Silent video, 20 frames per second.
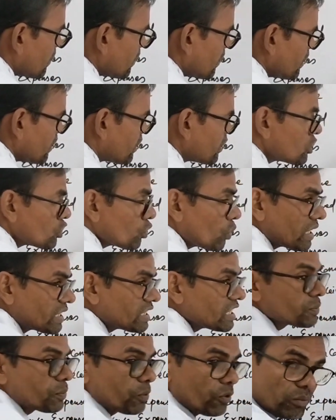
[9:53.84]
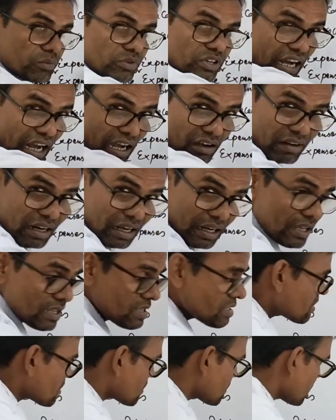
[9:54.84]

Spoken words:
it is wages from trial balance,